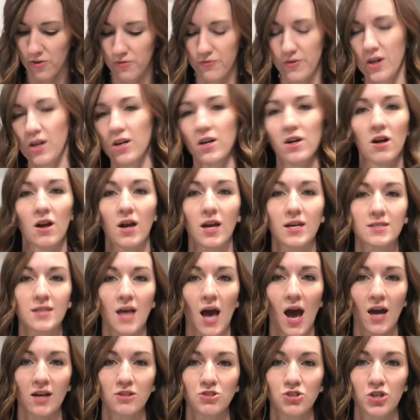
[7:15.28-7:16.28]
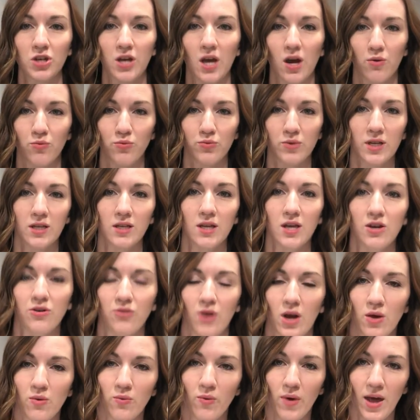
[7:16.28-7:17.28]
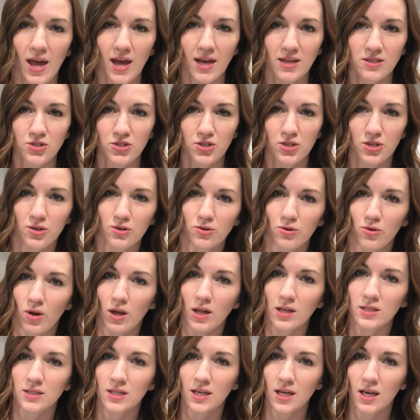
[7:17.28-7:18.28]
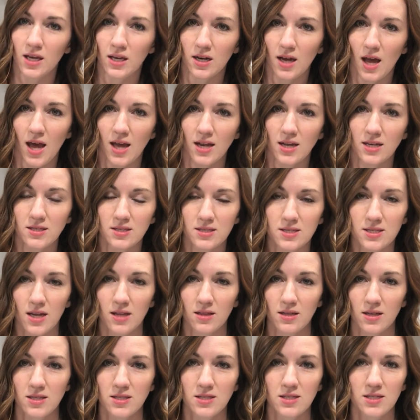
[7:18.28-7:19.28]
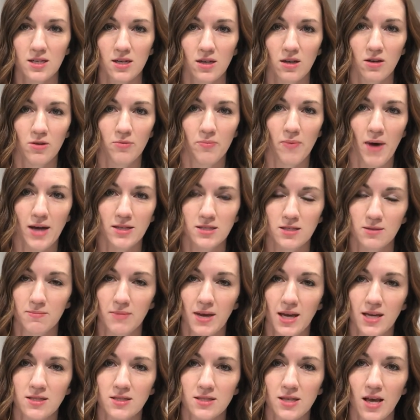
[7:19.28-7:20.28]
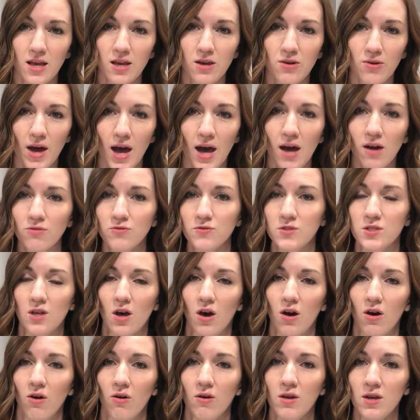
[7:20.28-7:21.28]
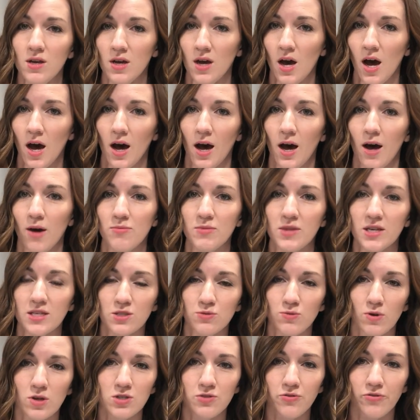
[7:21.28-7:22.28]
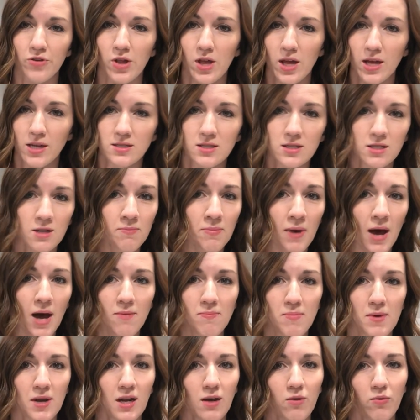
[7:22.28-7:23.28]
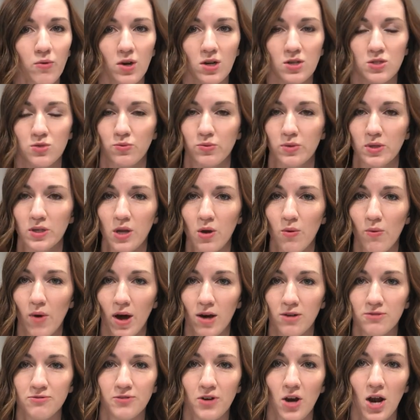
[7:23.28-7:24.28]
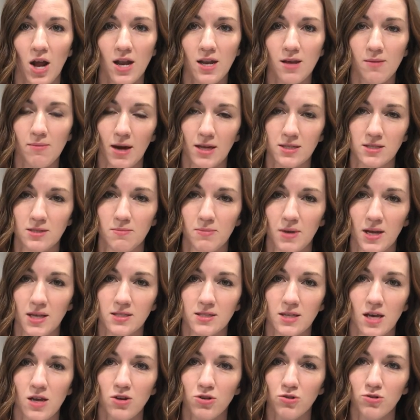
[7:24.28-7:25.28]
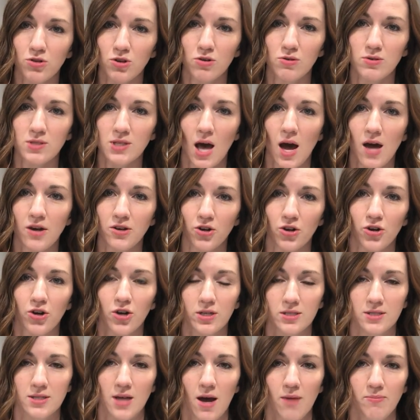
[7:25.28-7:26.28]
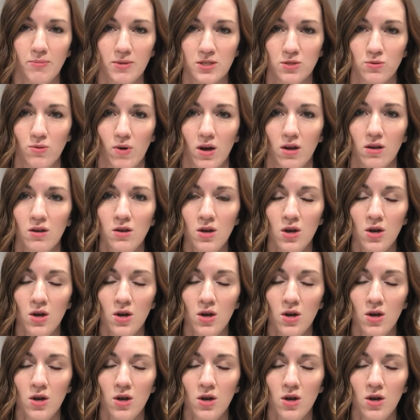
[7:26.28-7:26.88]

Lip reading: Vinegar is actually a really great way to clean any stainless steel pots and pans that you have. So this works for the Instant Pot, but it works really well for any pots and pans that you use on your cooktop as well.